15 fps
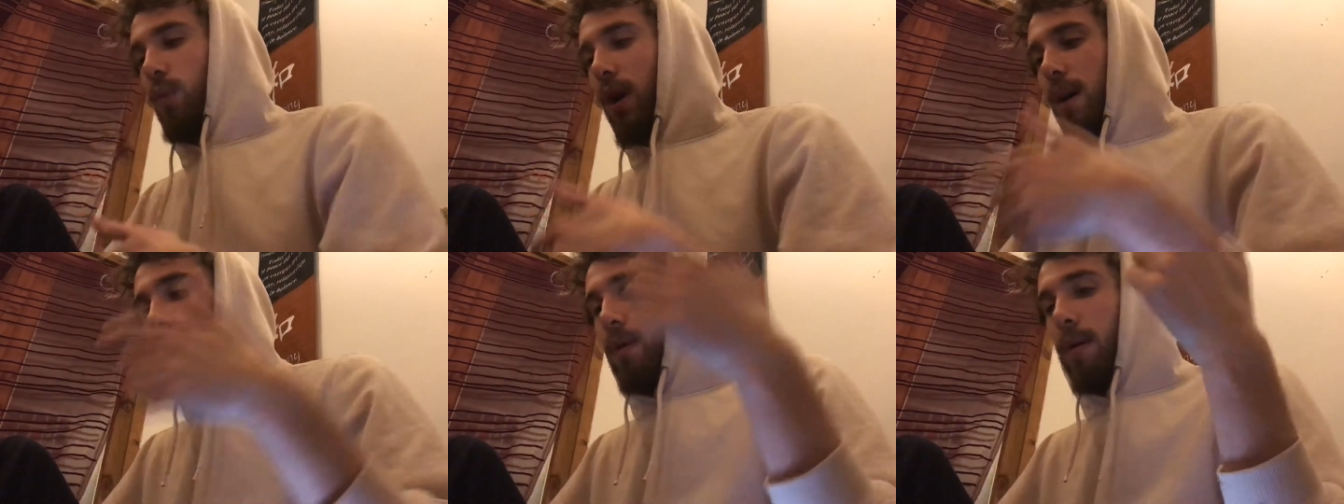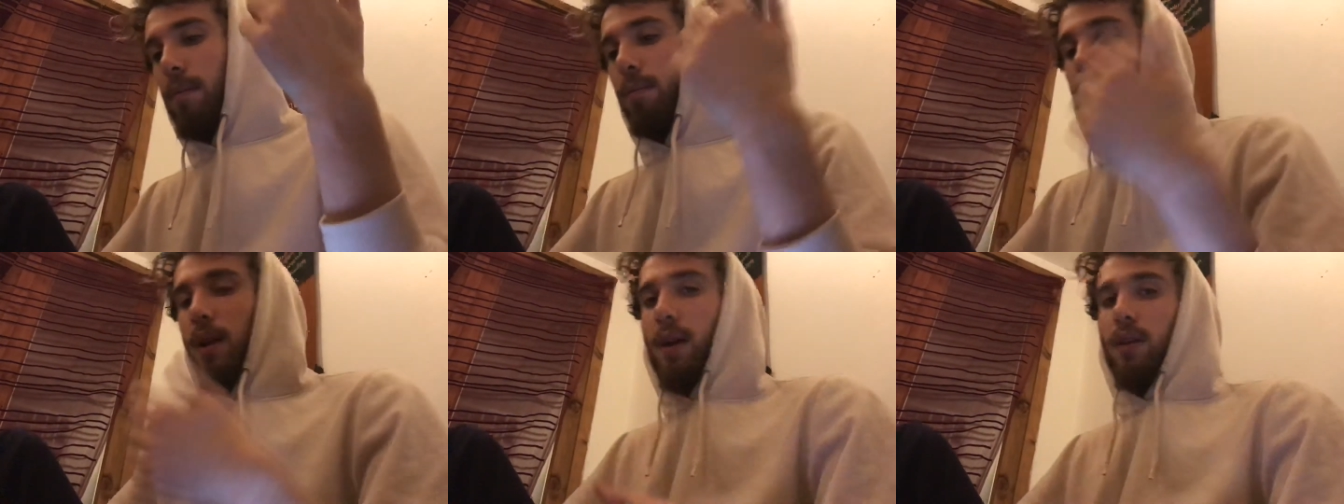away my
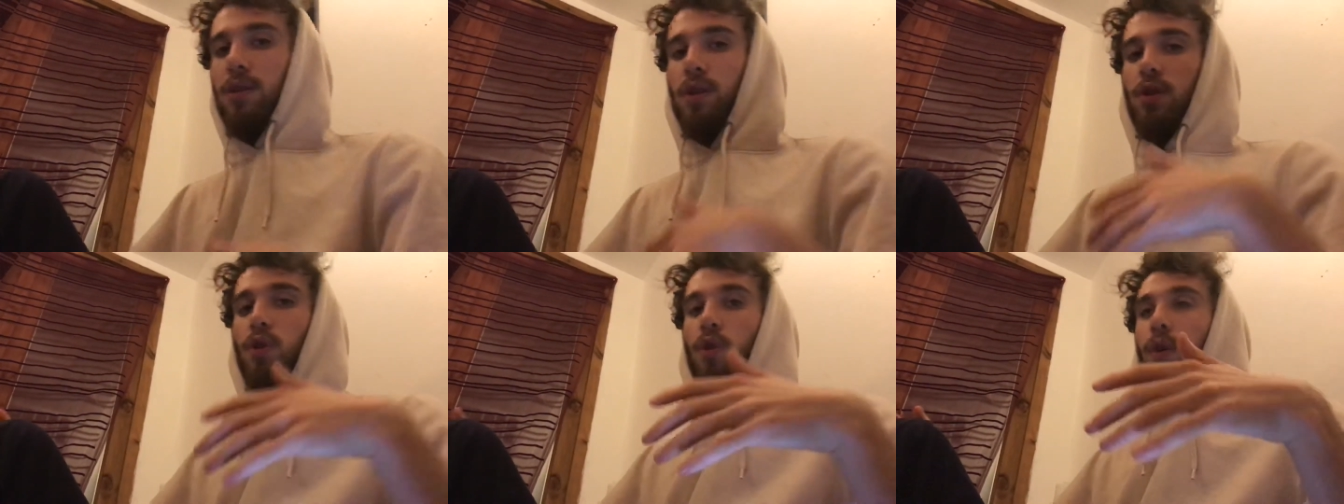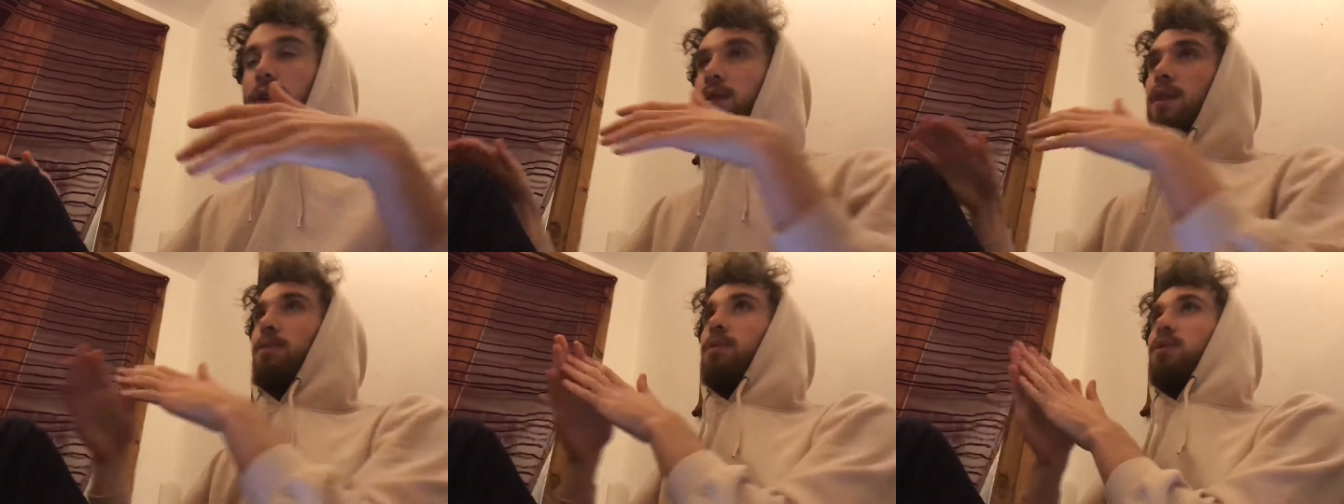bliss,
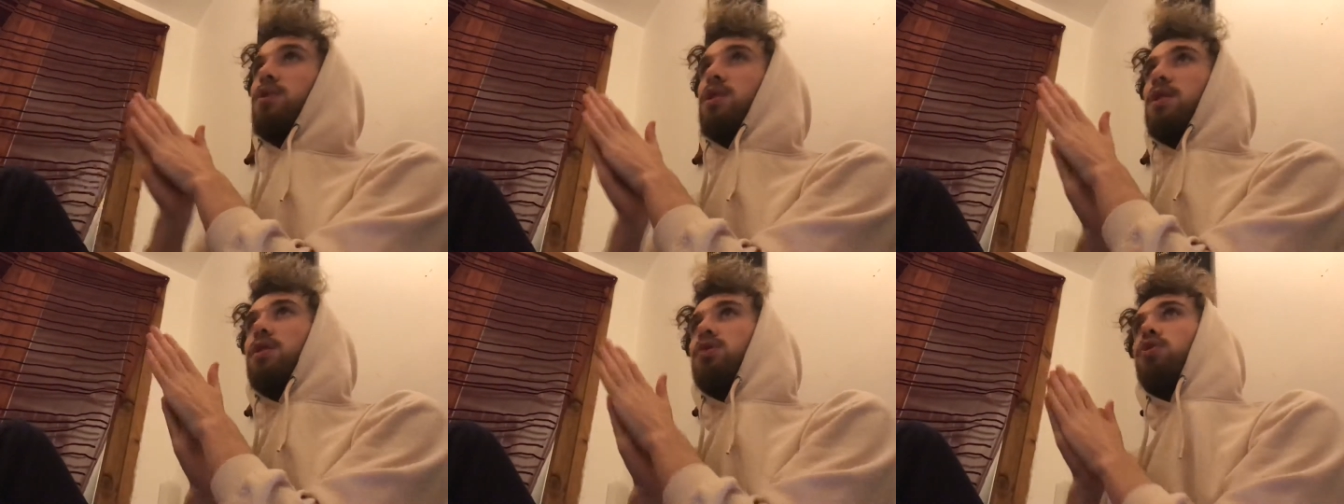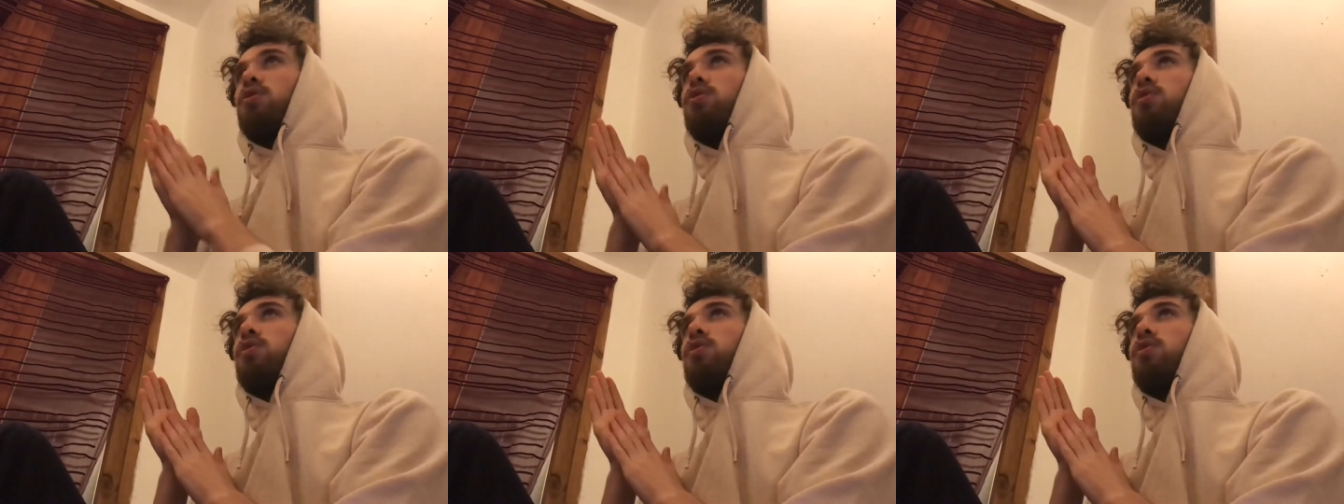anointed with Jesus.